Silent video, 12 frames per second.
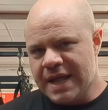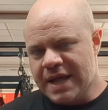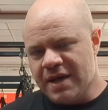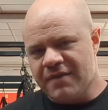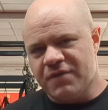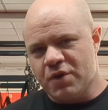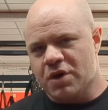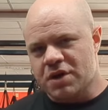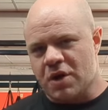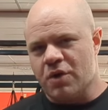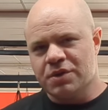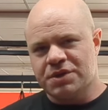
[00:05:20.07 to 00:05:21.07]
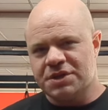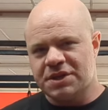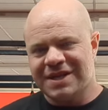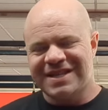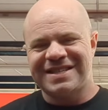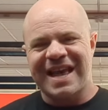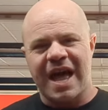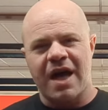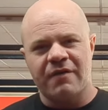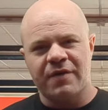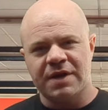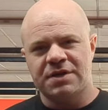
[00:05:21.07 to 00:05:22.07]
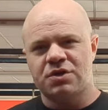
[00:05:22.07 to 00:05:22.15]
if your coach is having